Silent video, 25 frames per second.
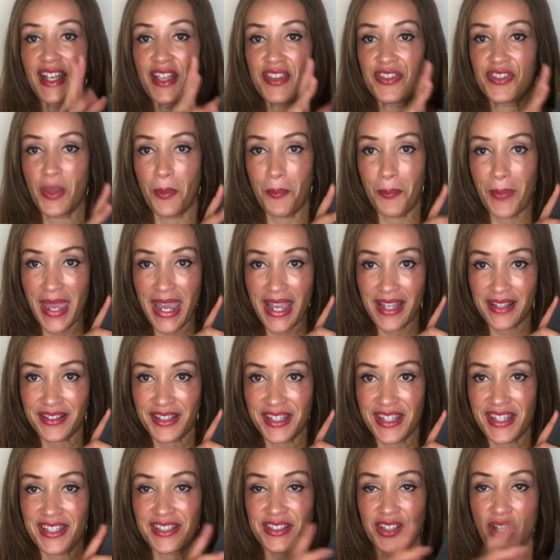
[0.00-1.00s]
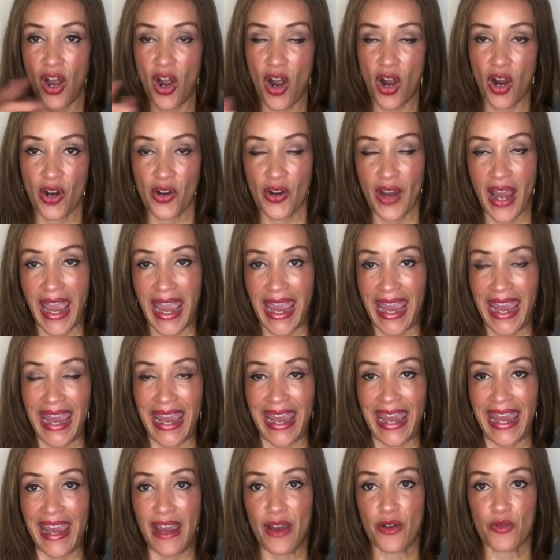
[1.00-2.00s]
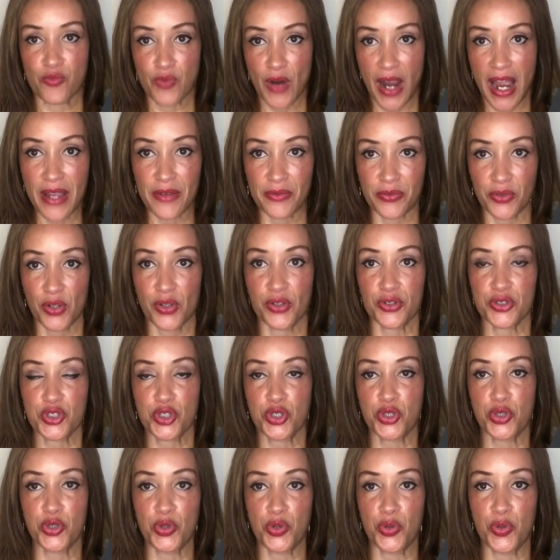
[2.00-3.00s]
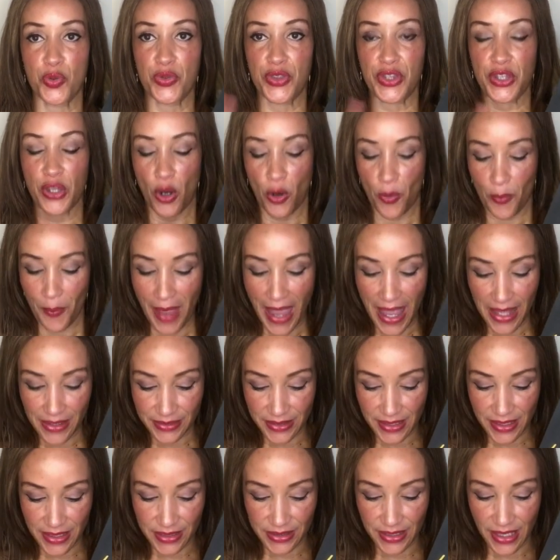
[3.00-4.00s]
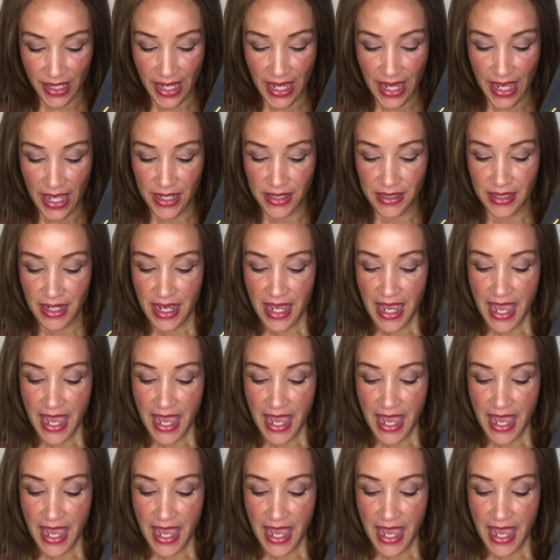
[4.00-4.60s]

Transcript: The Baileys are a rival to the O'Malley clan.